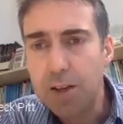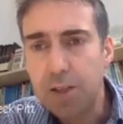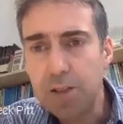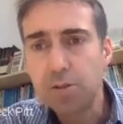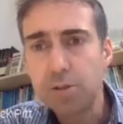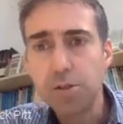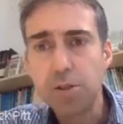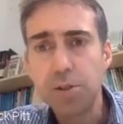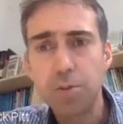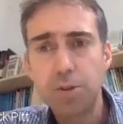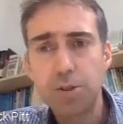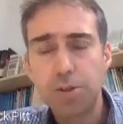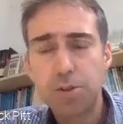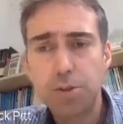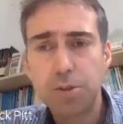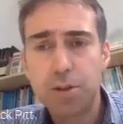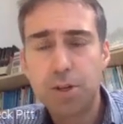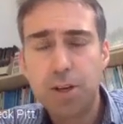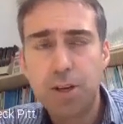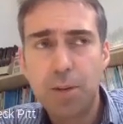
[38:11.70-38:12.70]
I did also want
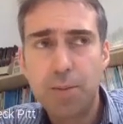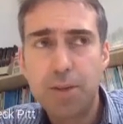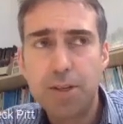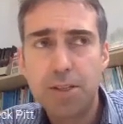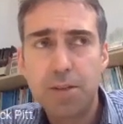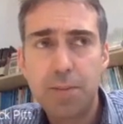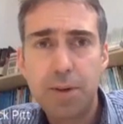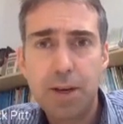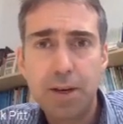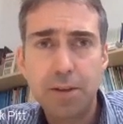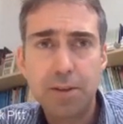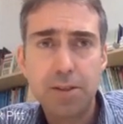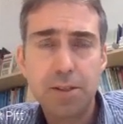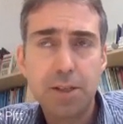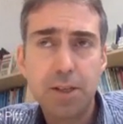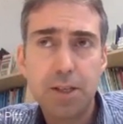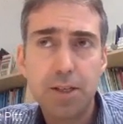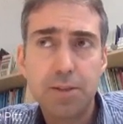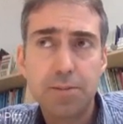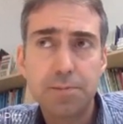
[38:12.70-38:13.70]
to talk a little bit
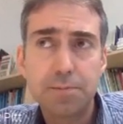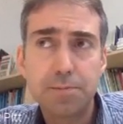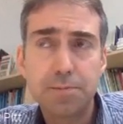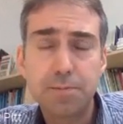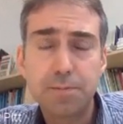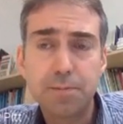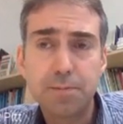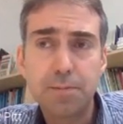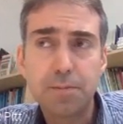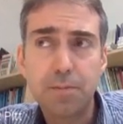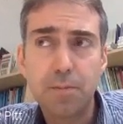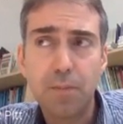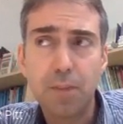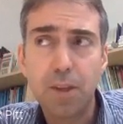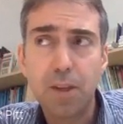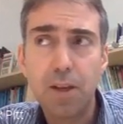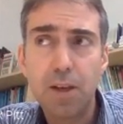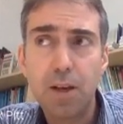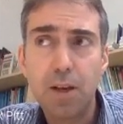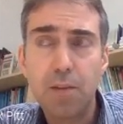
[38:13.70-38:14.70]
about
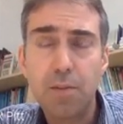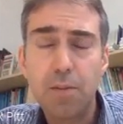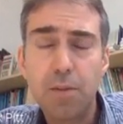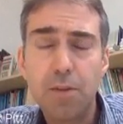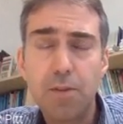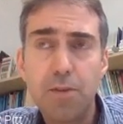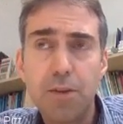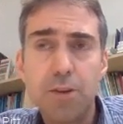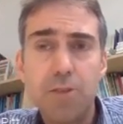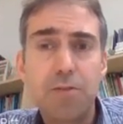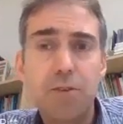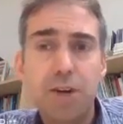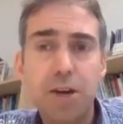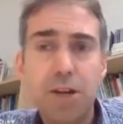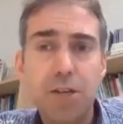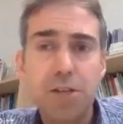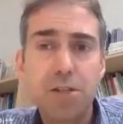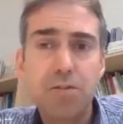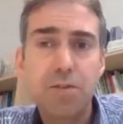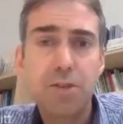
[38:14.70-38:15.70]
the
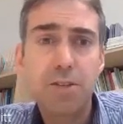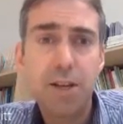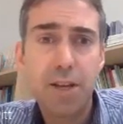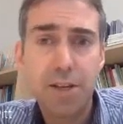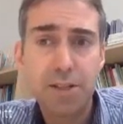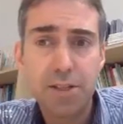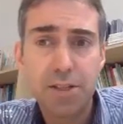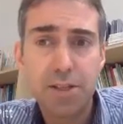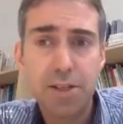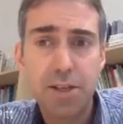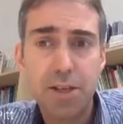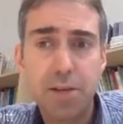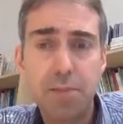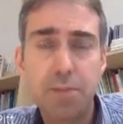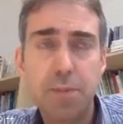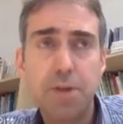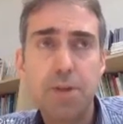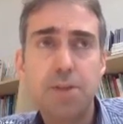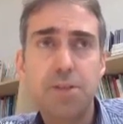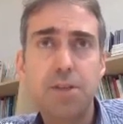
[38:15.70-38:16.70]
verification of
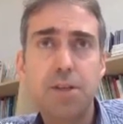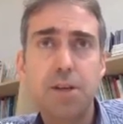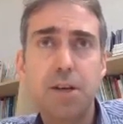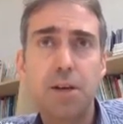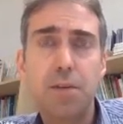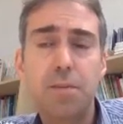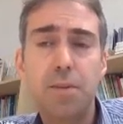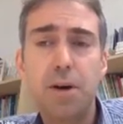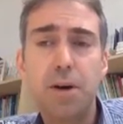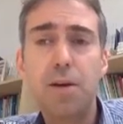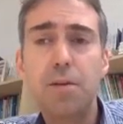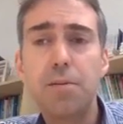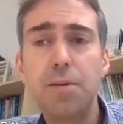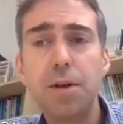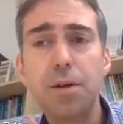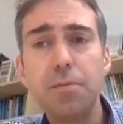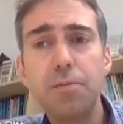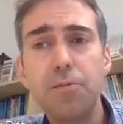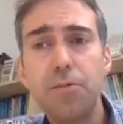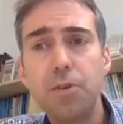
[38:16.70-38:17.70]
identity, but
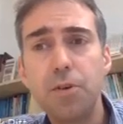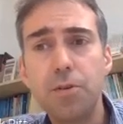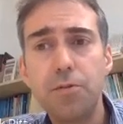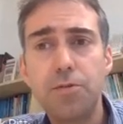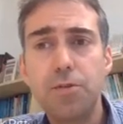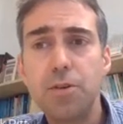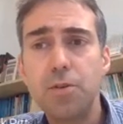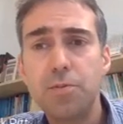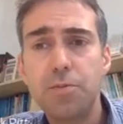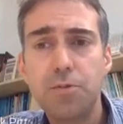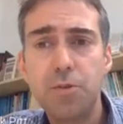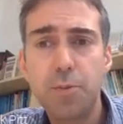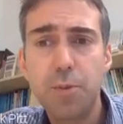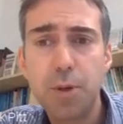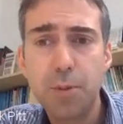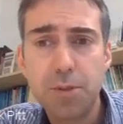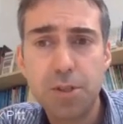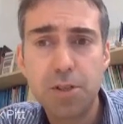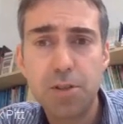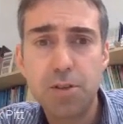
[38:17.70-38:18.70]
for
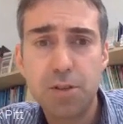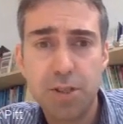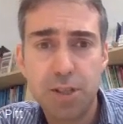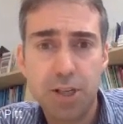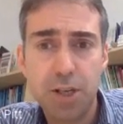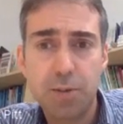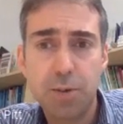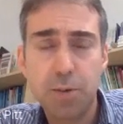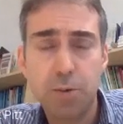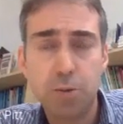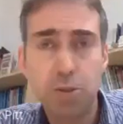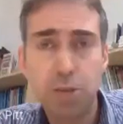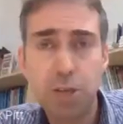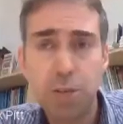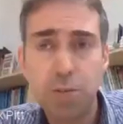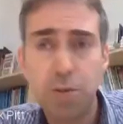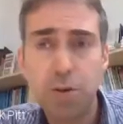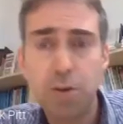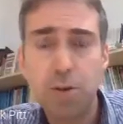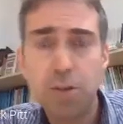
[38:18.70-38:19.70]
purposes of time, I will
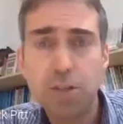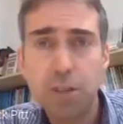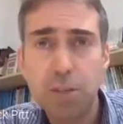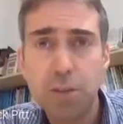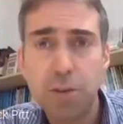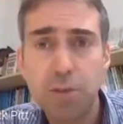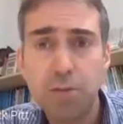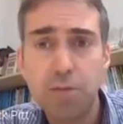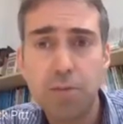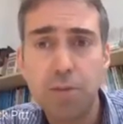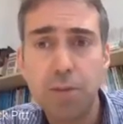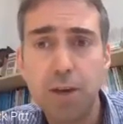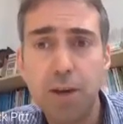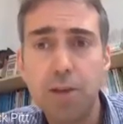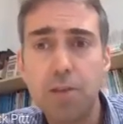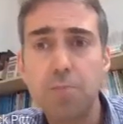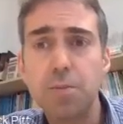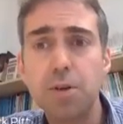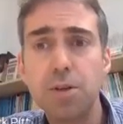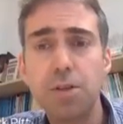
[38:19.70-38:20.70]
skip on from
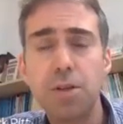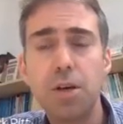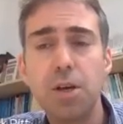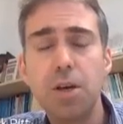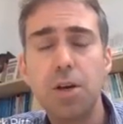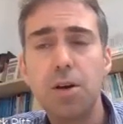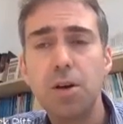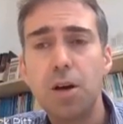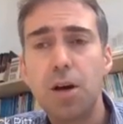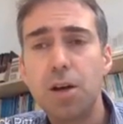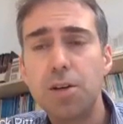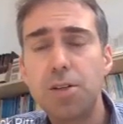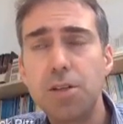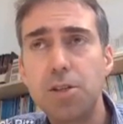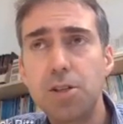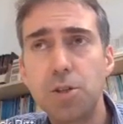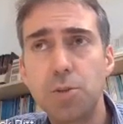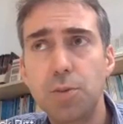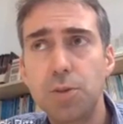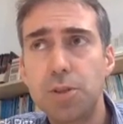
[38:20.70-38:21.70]
that. But I
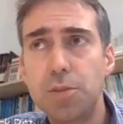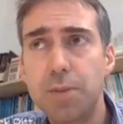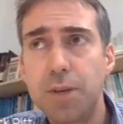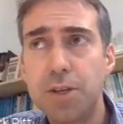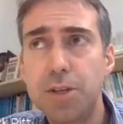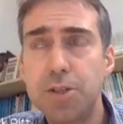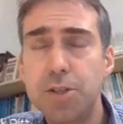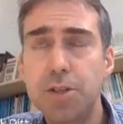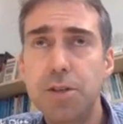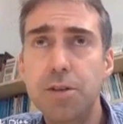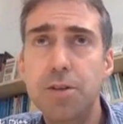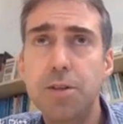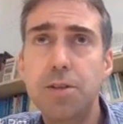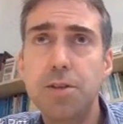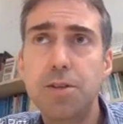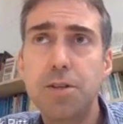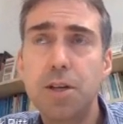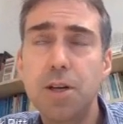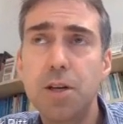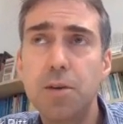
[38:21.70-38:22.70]
did just want to mention
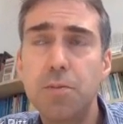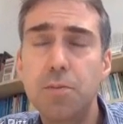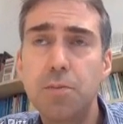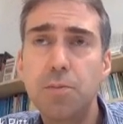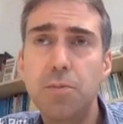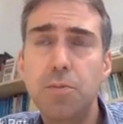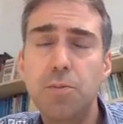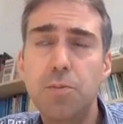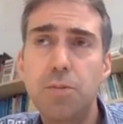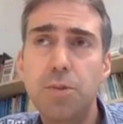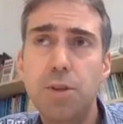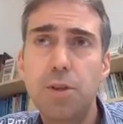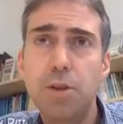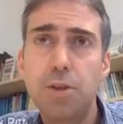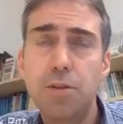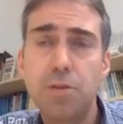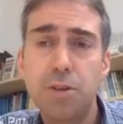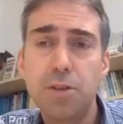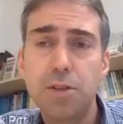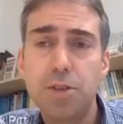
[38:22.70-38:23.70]
that
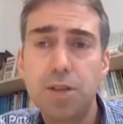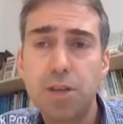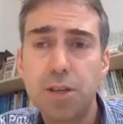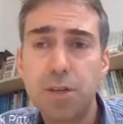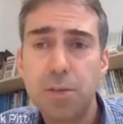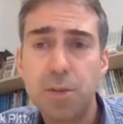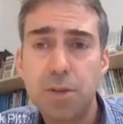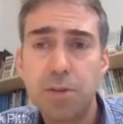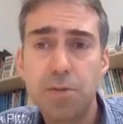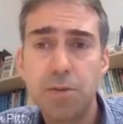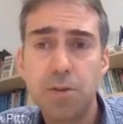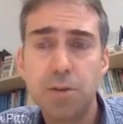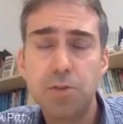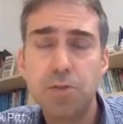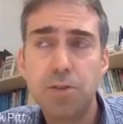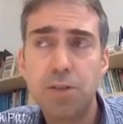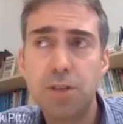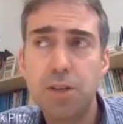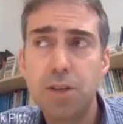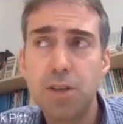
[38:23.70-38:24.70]
the university has been
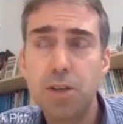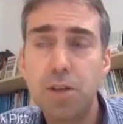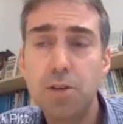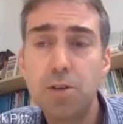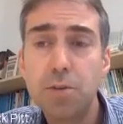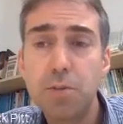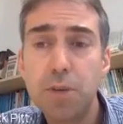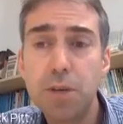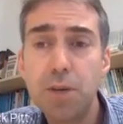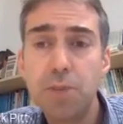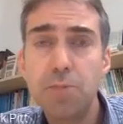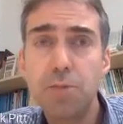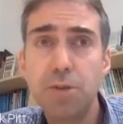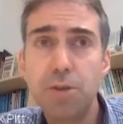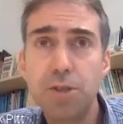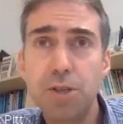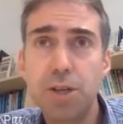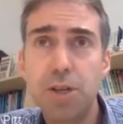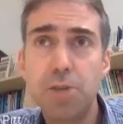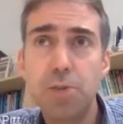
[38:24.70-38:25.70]
involved in a European
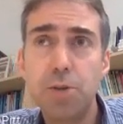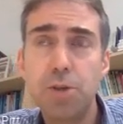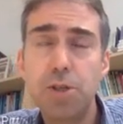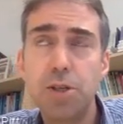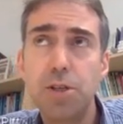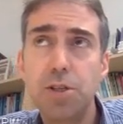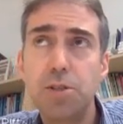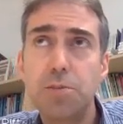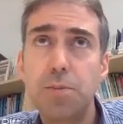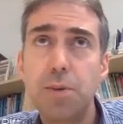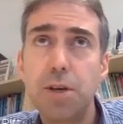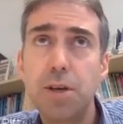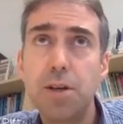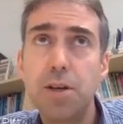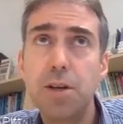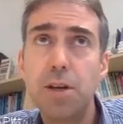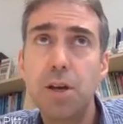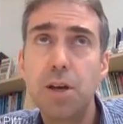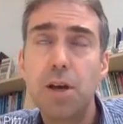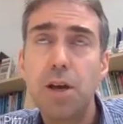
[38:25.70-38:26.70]
project which has
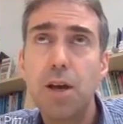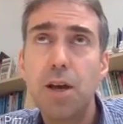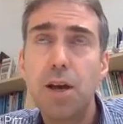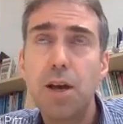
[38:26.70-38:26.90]
been